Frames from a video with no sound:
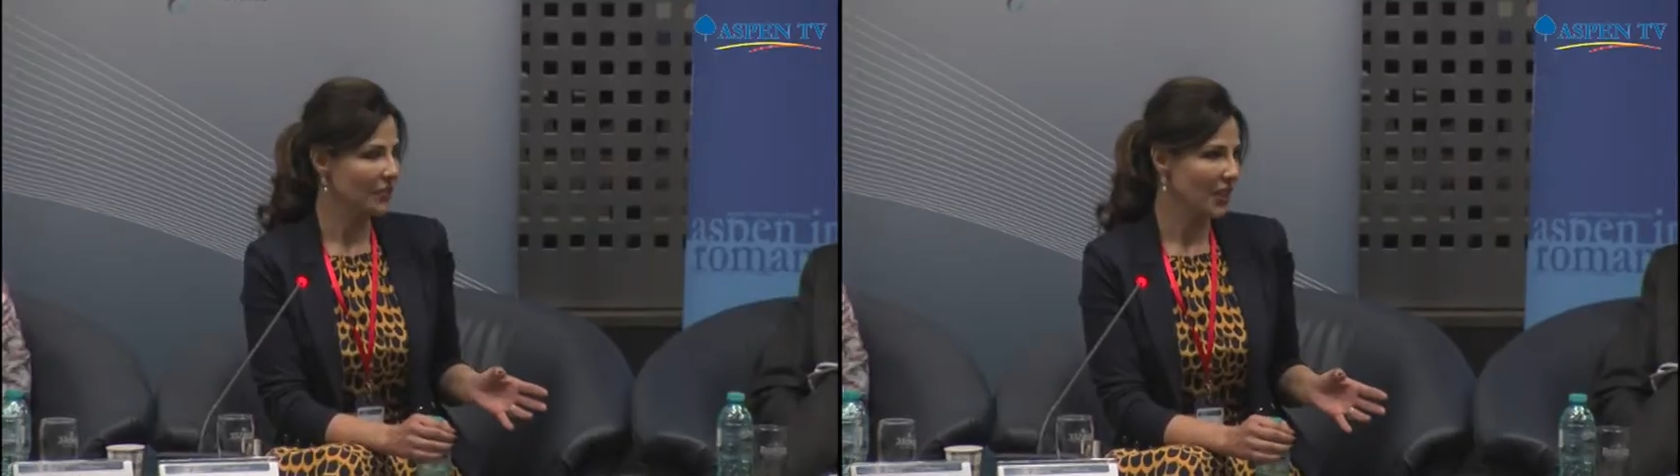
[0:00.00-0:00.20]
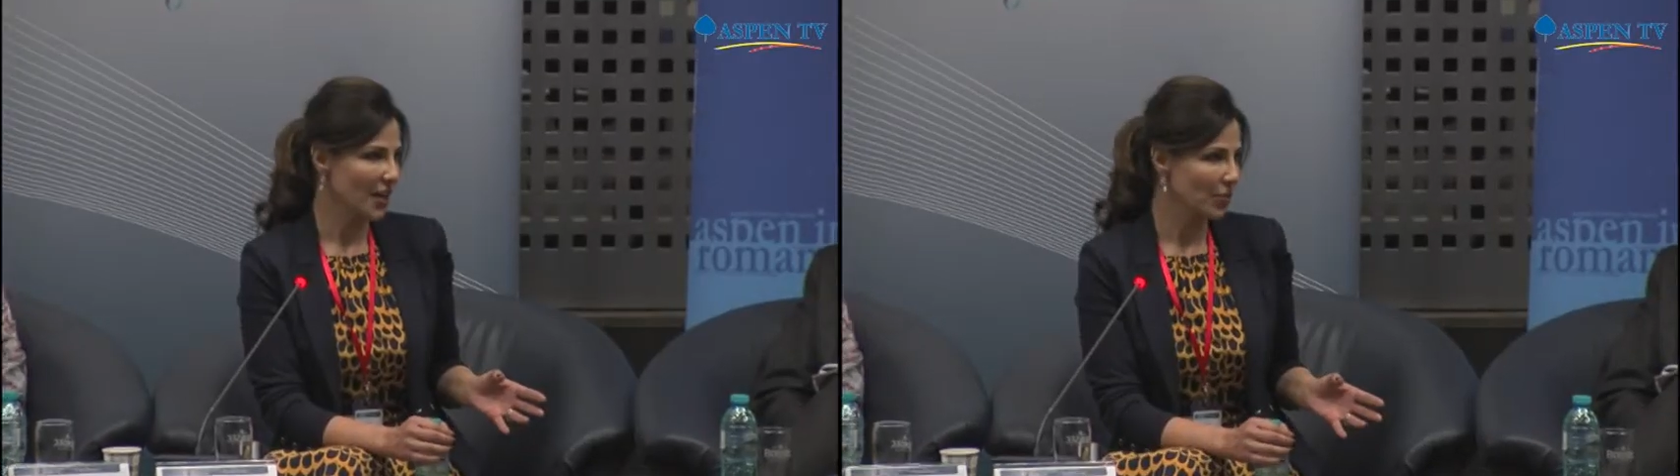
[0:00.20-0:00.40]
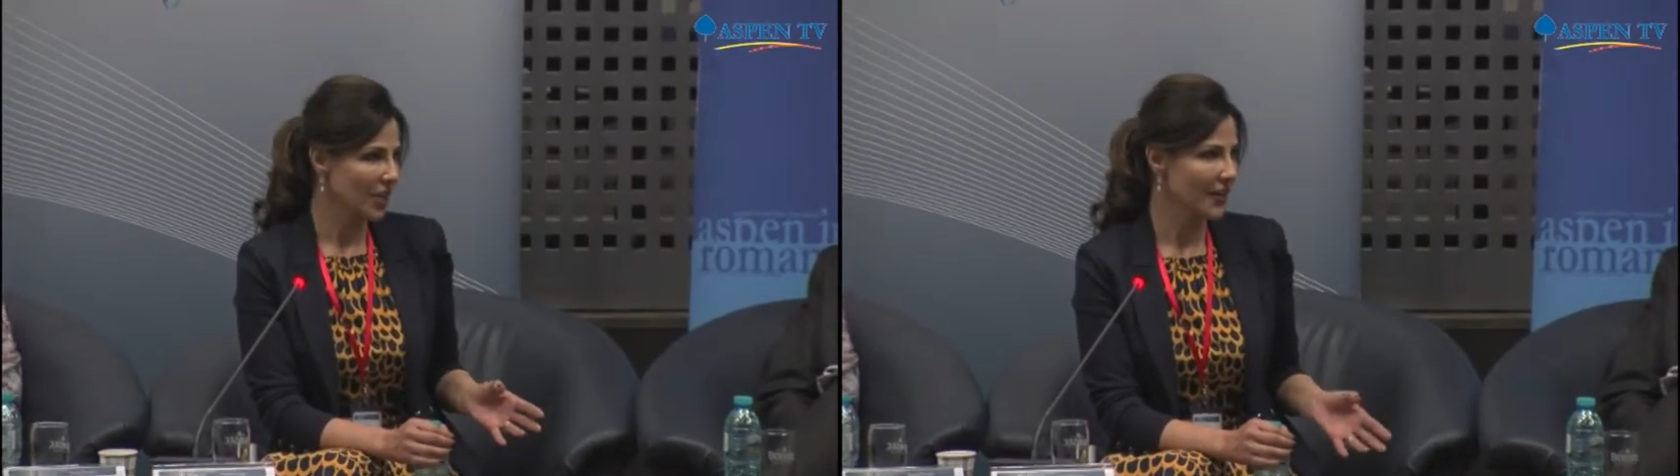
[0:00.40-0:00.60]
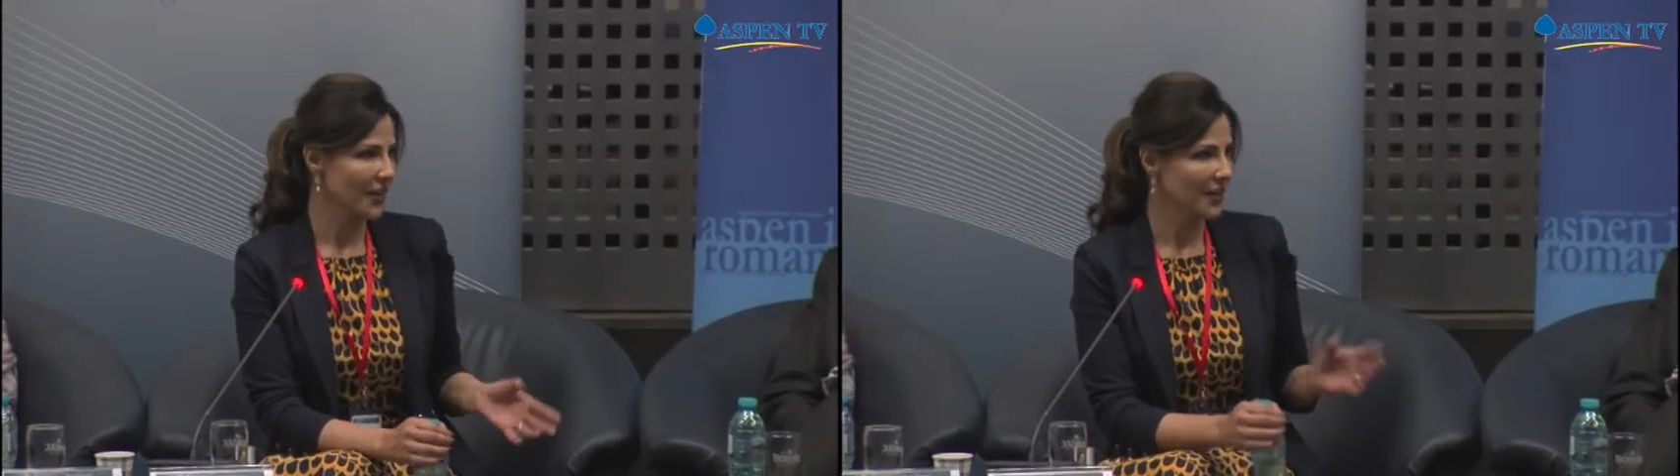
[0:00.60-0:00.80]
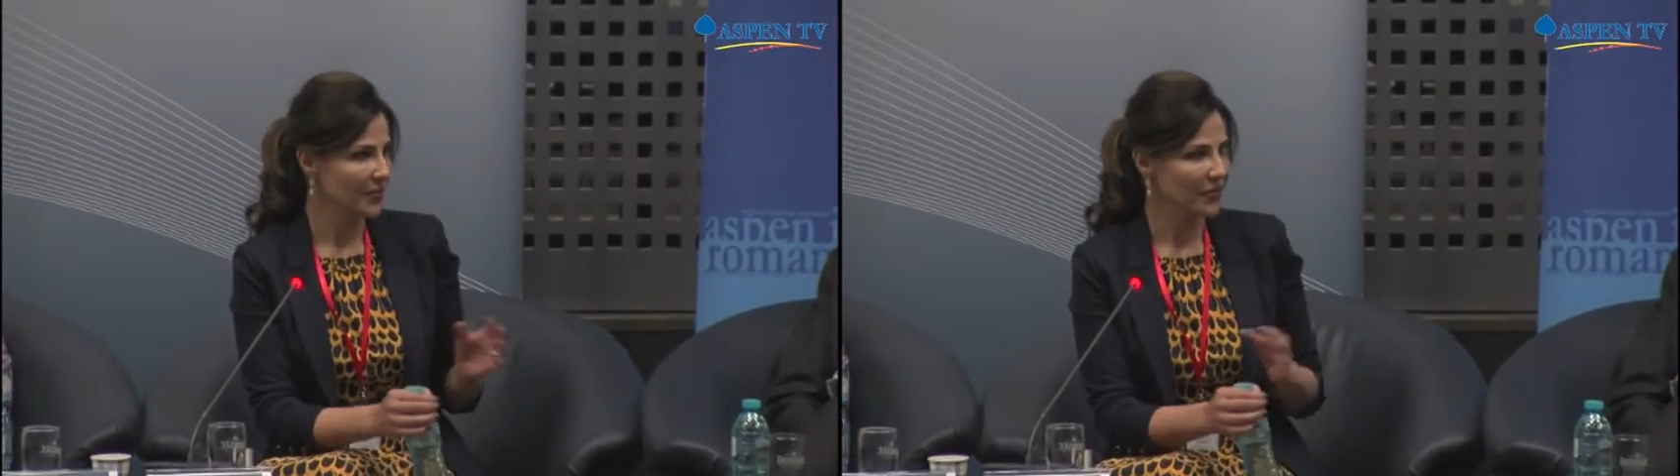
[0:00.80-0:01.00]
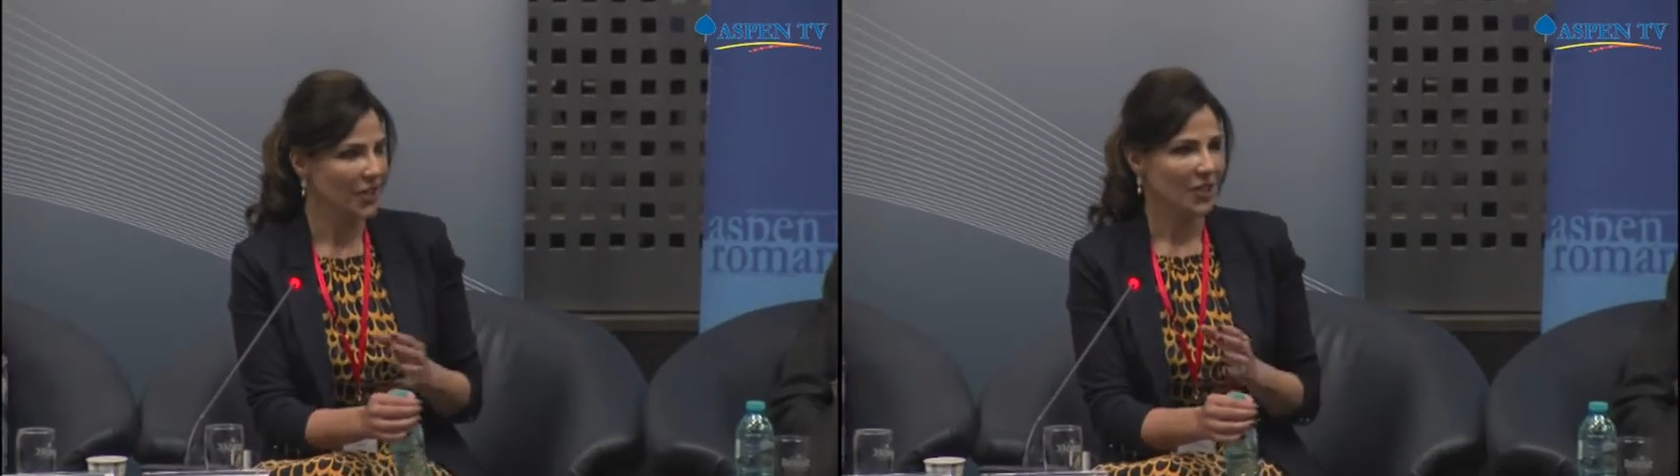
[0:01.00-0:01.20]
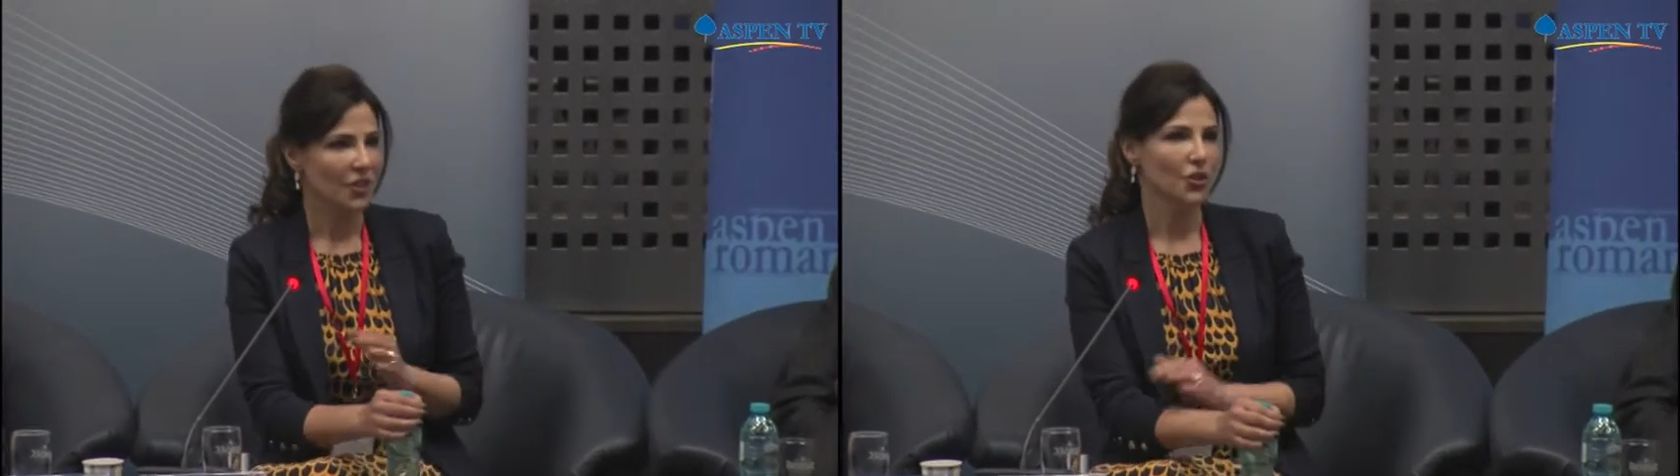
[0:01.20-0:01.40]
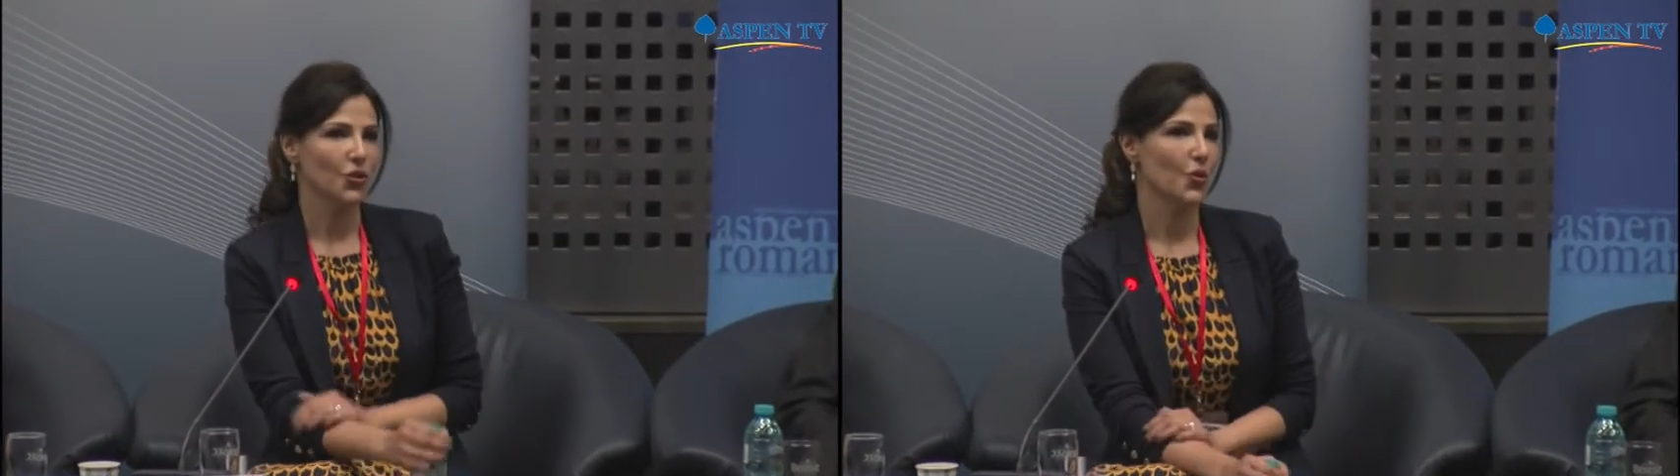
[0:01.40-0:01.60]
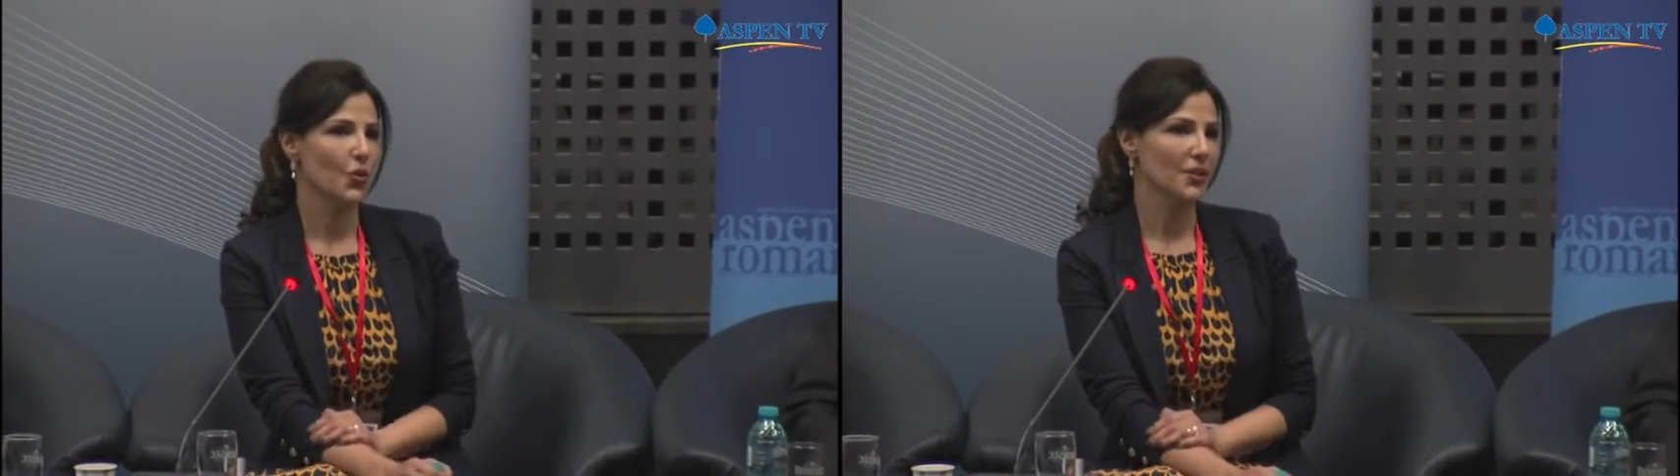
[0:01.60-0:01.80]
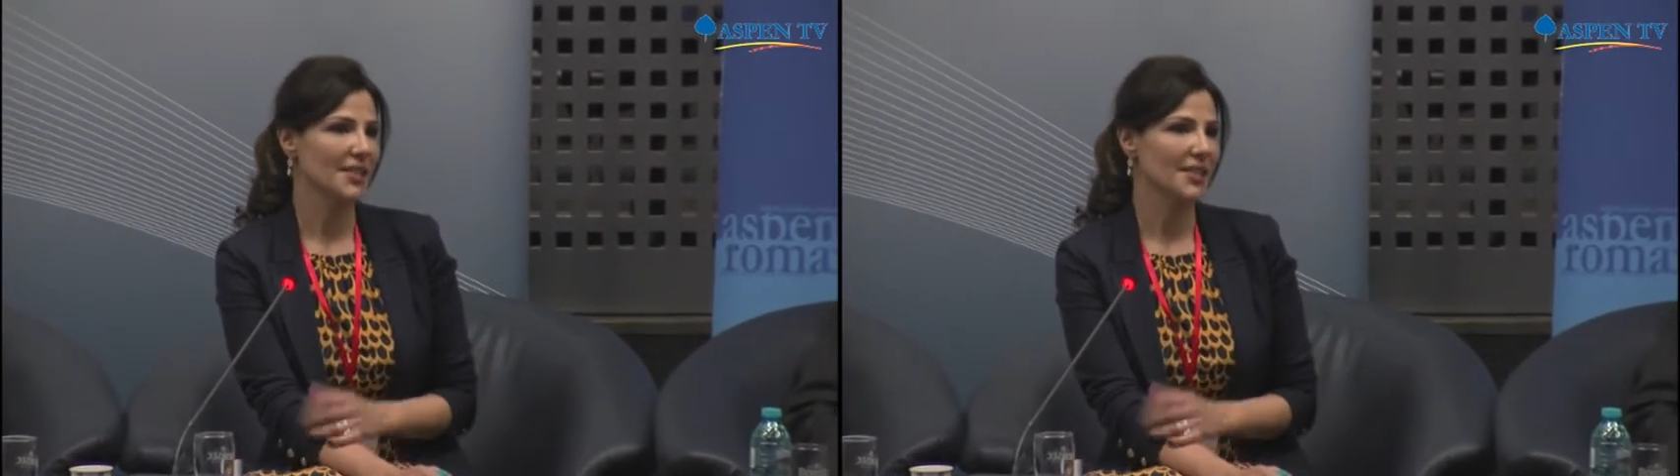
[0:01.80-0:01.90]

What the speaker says: vocabulary to